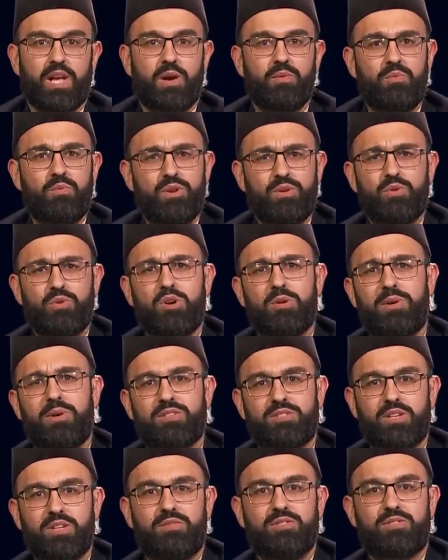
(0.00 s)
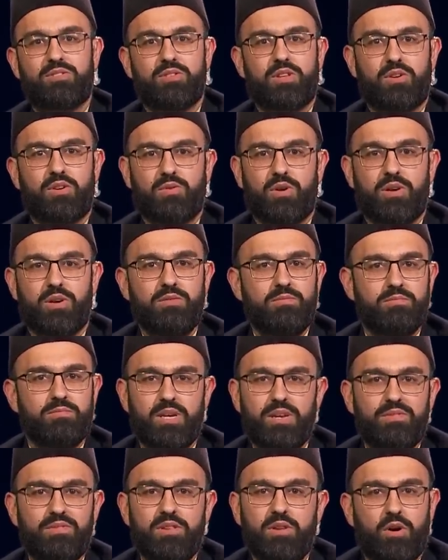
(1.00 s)
And when we talk about service to the Quran,
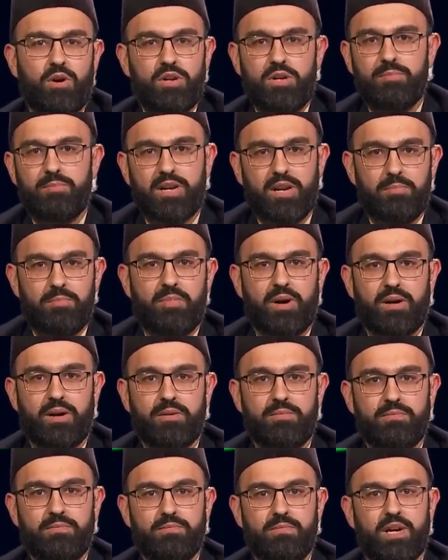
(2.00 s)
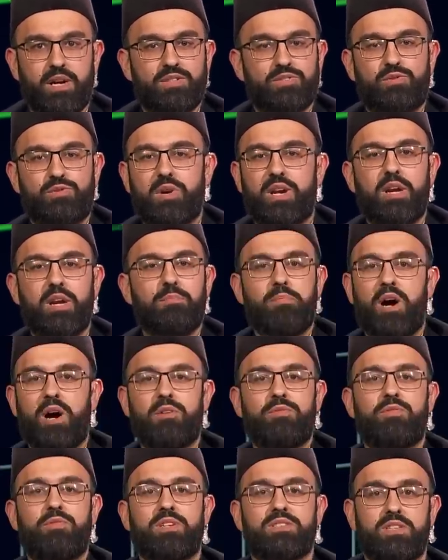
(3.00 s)
even the Ottoman Empire, as great and
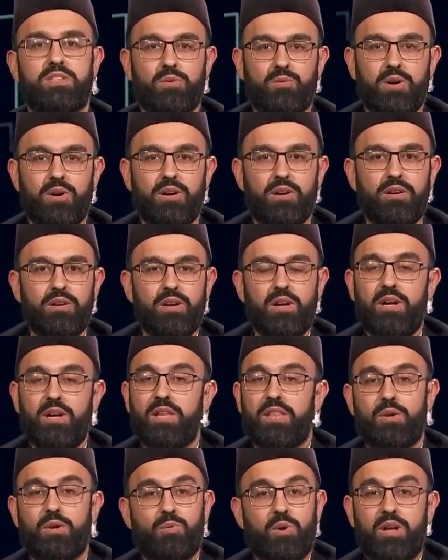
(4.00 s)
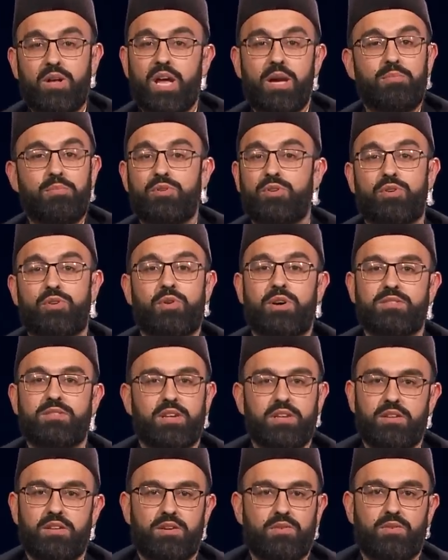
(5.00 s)
powerful as they were, they weren't able to
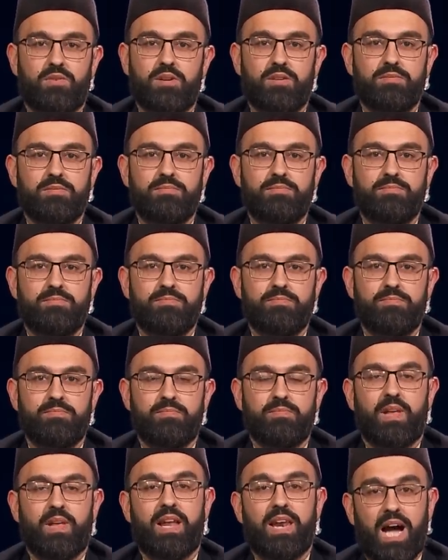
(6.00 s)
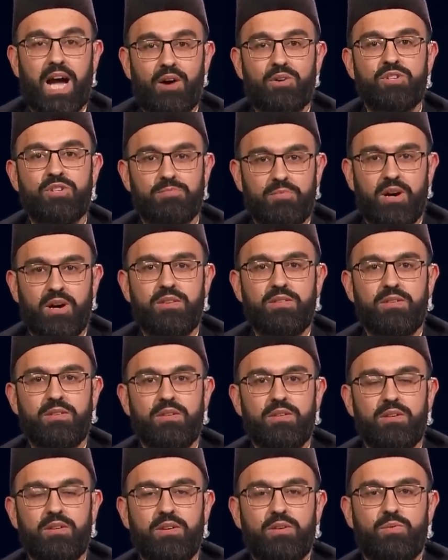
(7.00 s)
translate the Quran. And our Jamaat,
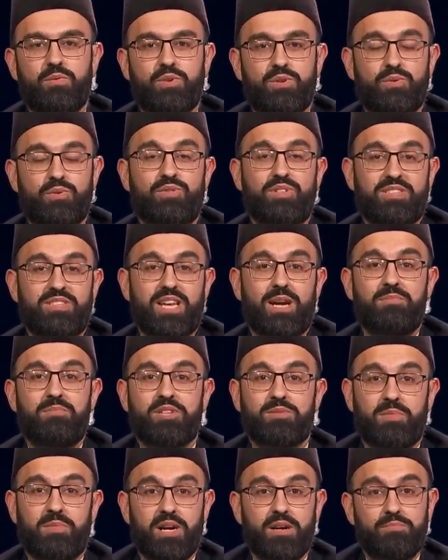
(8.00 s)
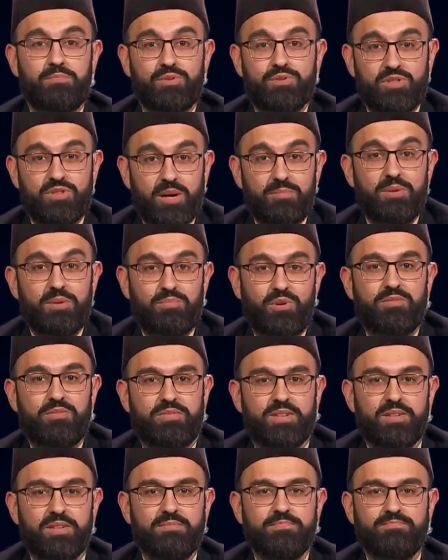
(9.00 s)
which was established by a Punjabi
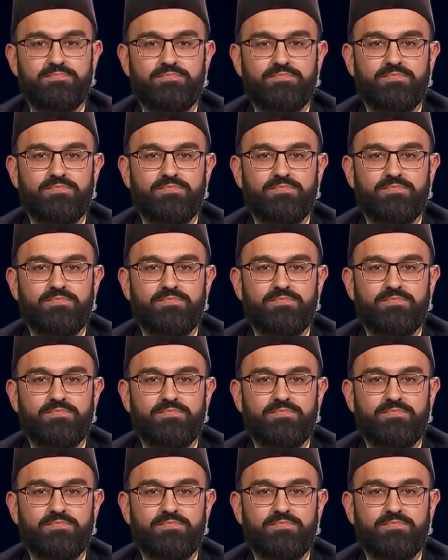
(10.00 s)
prophet,